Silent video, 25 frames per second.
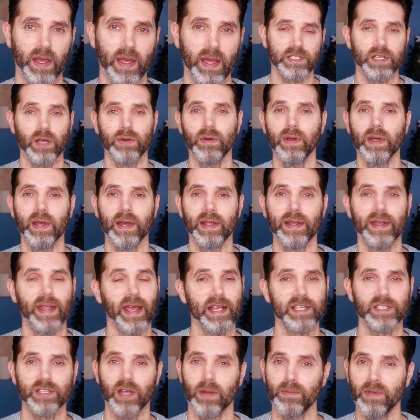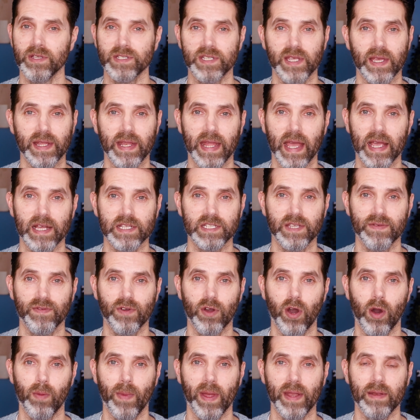So next time you see a negative
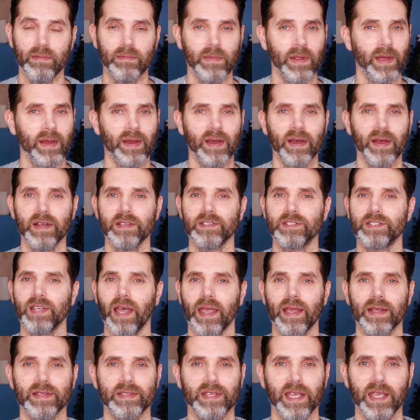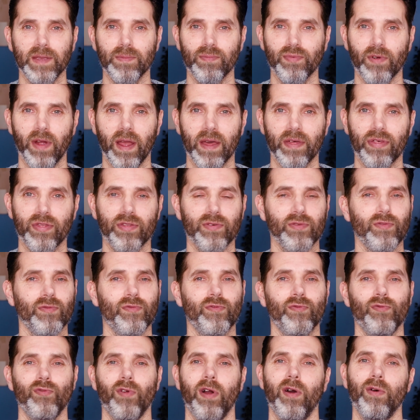comment, take a deep breath,
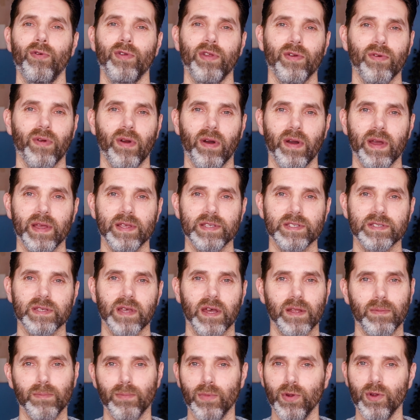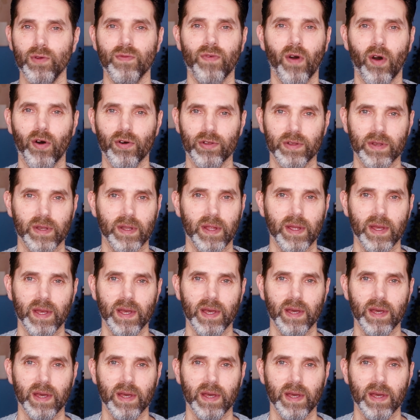roll your eyes and move on.